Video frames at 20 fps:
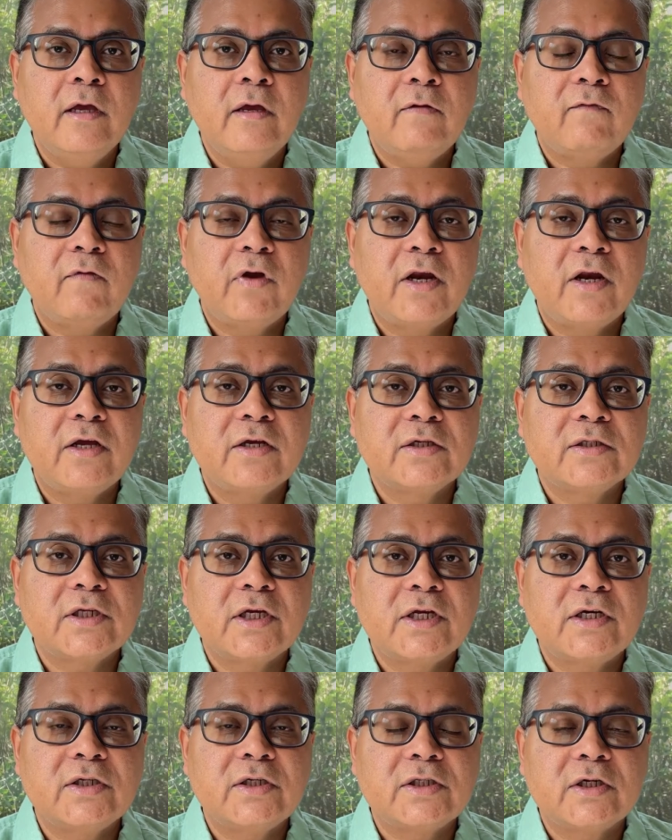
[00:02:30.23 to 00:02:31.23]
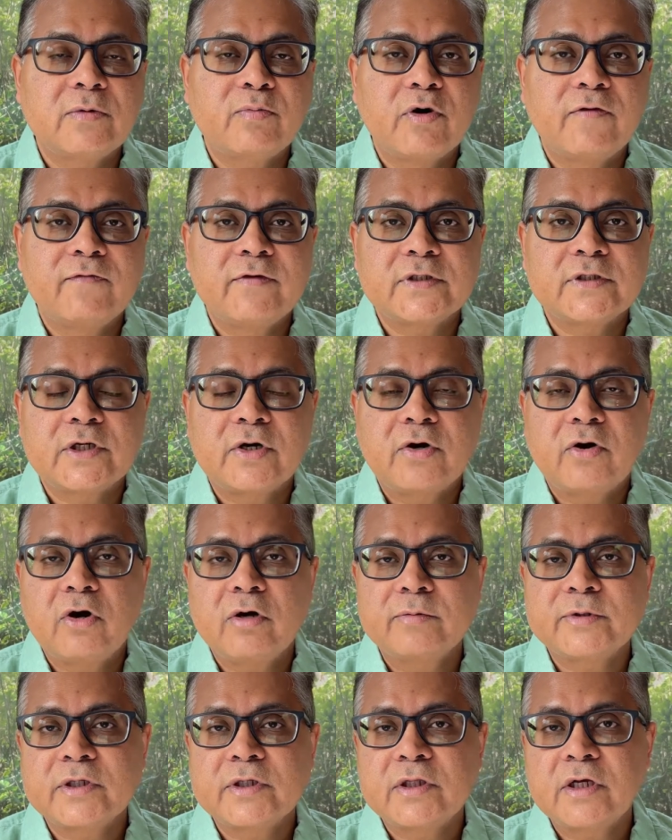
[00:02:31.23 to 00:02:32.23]
various hints a professor
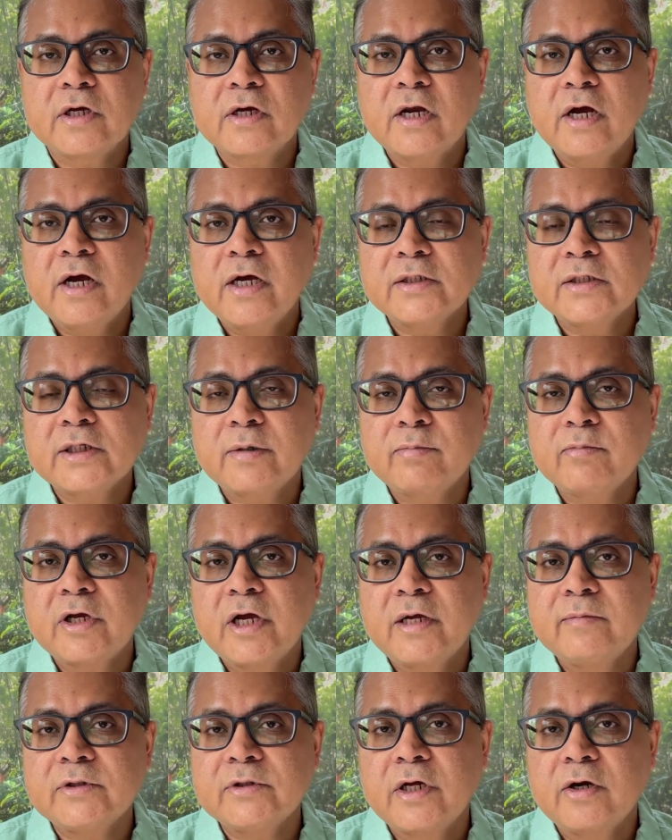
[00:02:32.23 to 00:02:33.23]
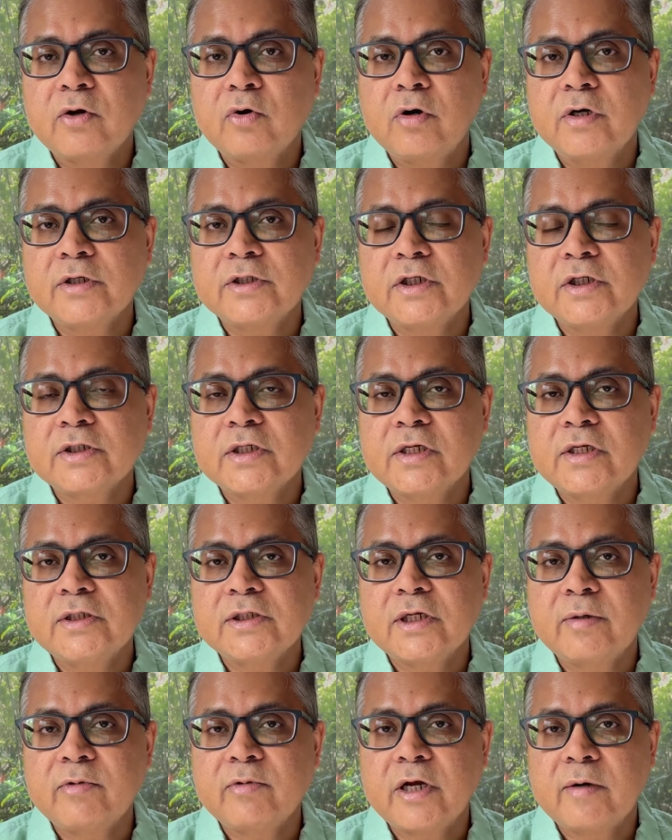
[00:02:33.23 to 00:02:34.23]
drops in the class, sometimes unconsciously,
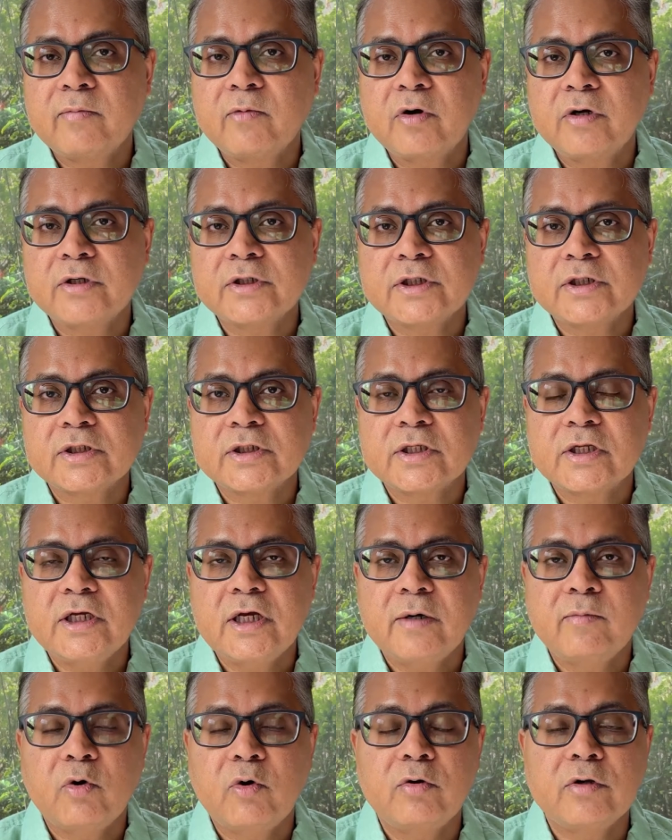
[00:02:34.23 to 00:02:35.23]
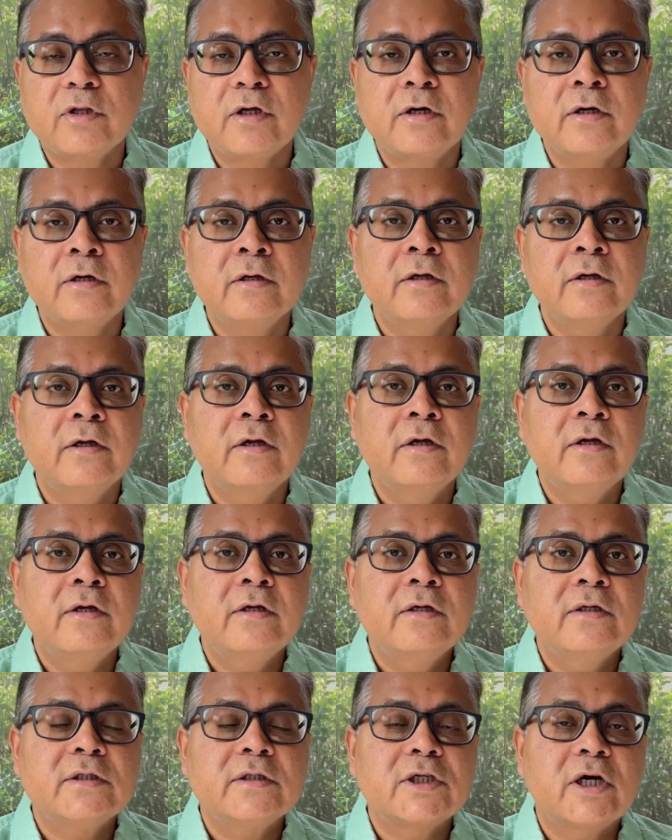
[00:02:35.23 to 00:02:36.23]
sometimes consciously, about the
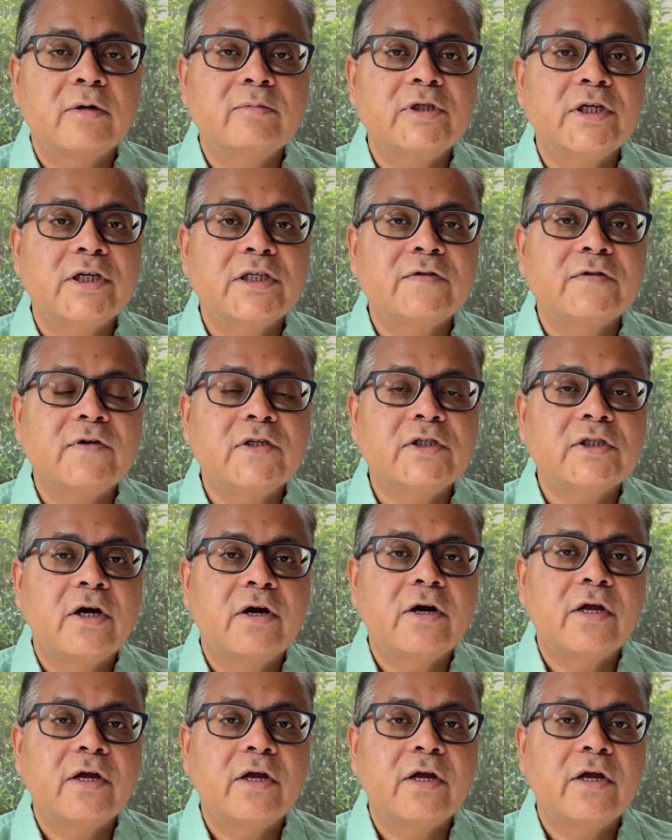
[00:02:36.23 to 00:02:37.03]
subjects which are